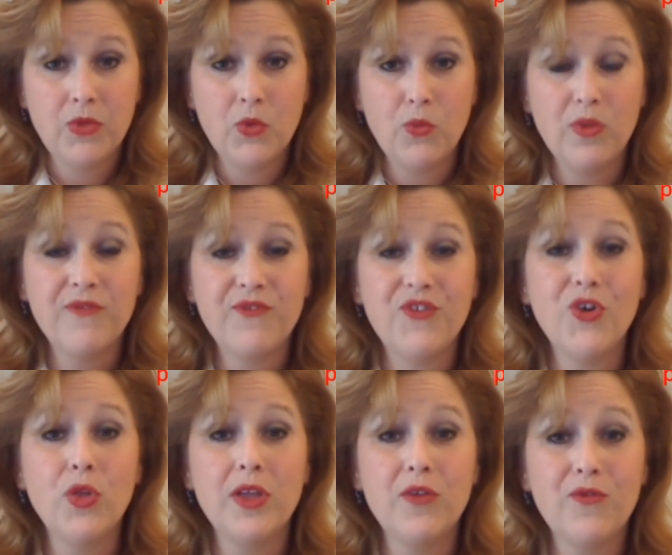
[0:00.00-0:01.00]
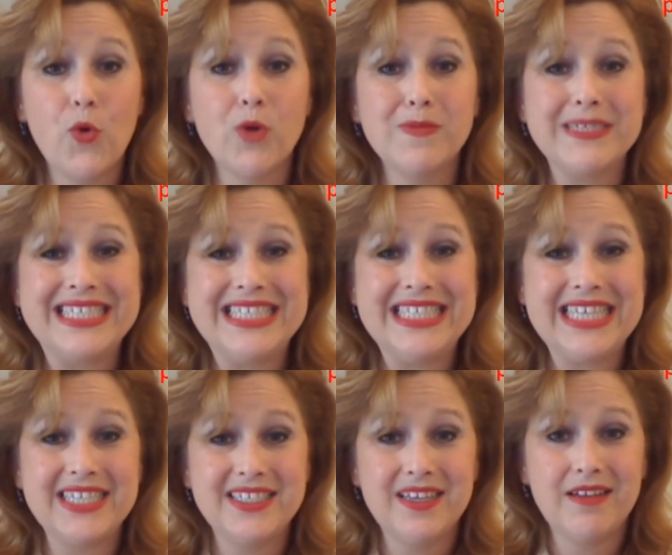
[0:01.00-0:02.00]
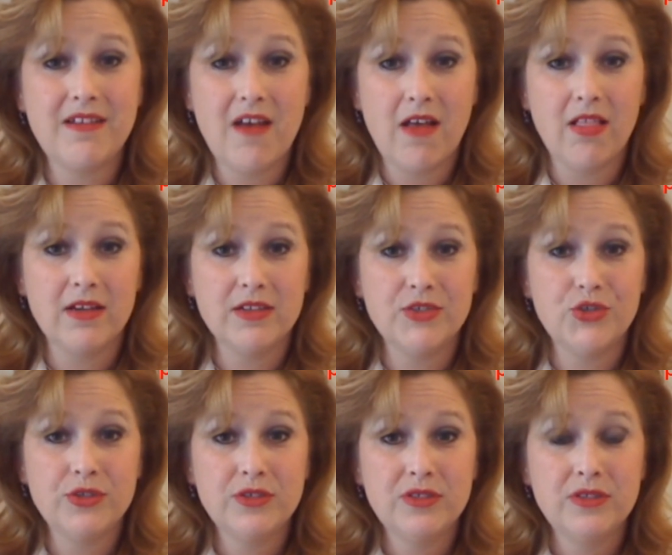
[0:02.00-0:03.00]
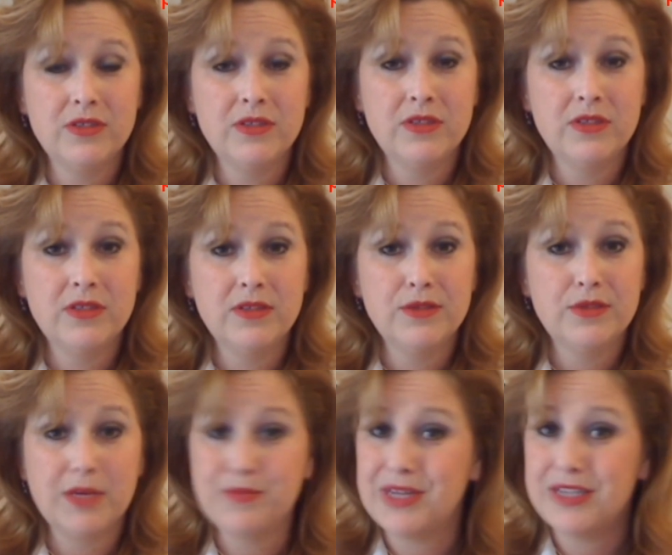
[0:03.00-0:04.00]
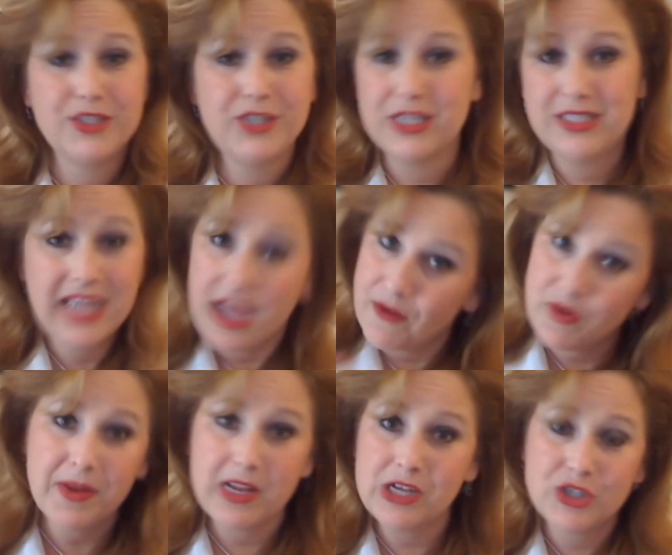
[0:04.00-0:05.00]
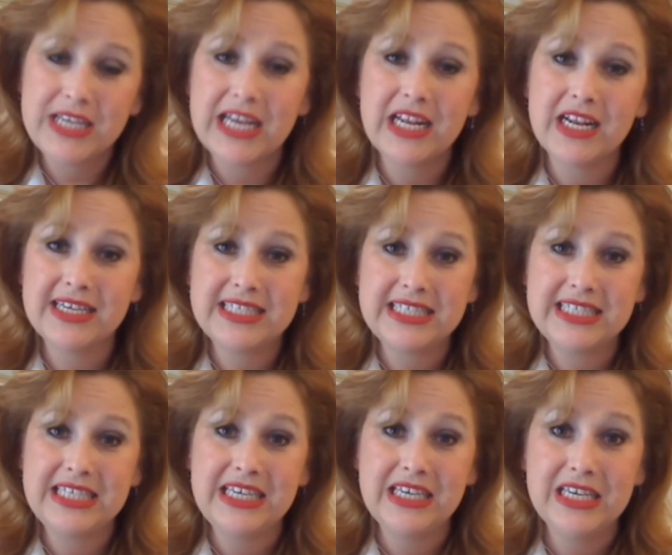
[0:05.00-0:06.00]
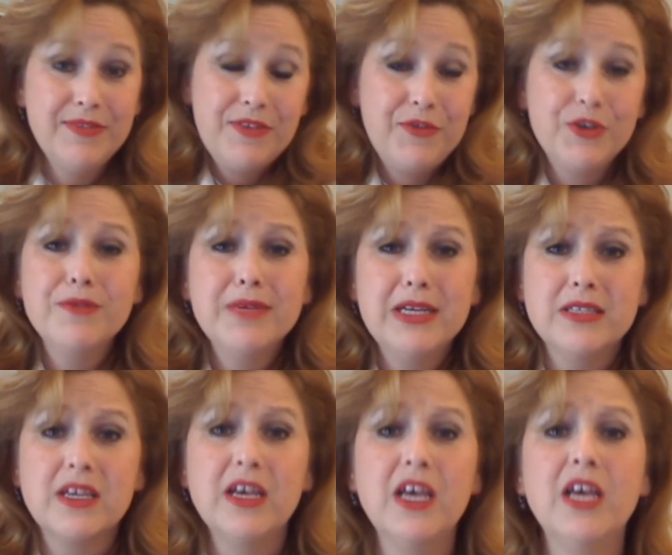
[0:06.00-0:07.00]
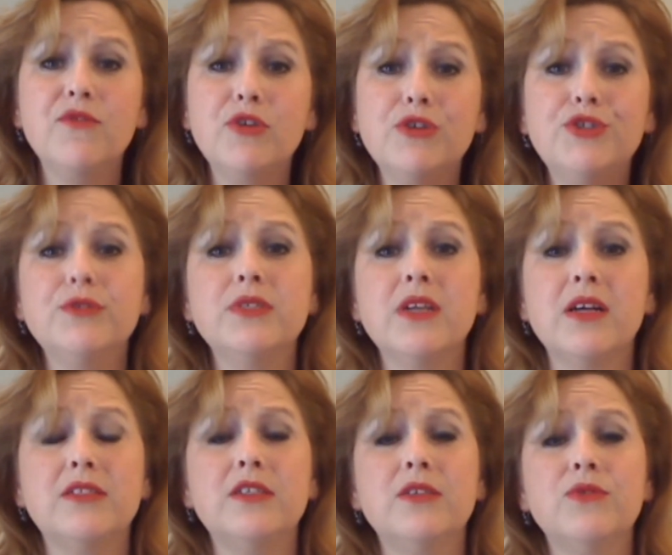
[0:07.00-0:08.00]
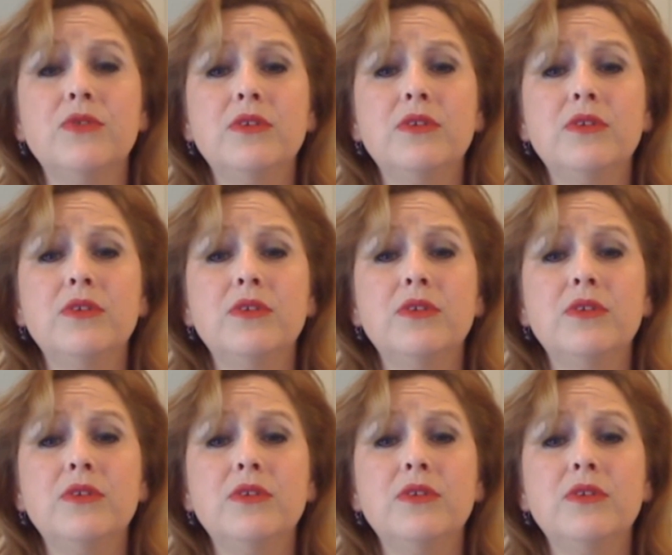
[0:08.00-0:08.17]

with full informed consent and knowledge. I'm not suggesting everybody should get an ICD, even if you're at risk. If you choose not to,